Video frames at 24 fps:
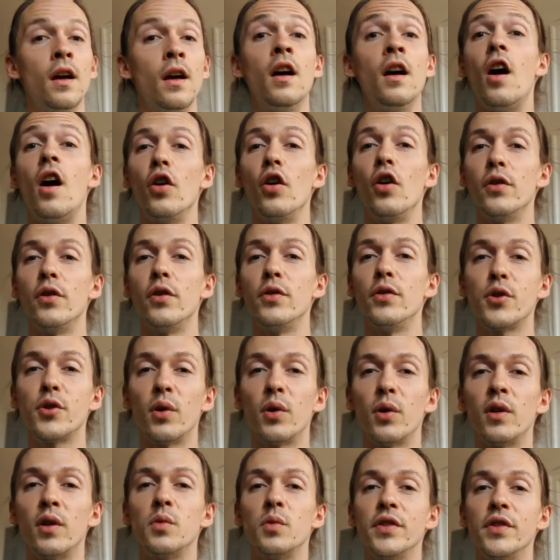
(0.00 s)
all those
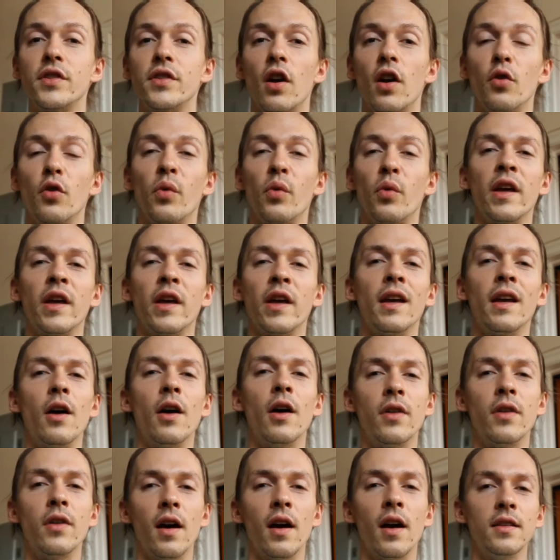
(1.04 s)
strings will start ringing out
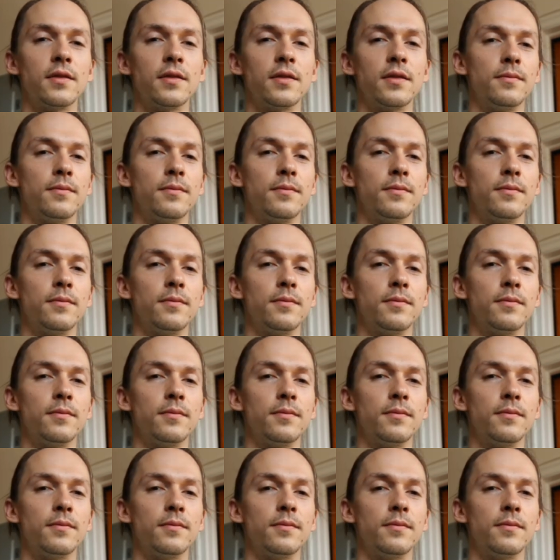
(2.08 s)
nice.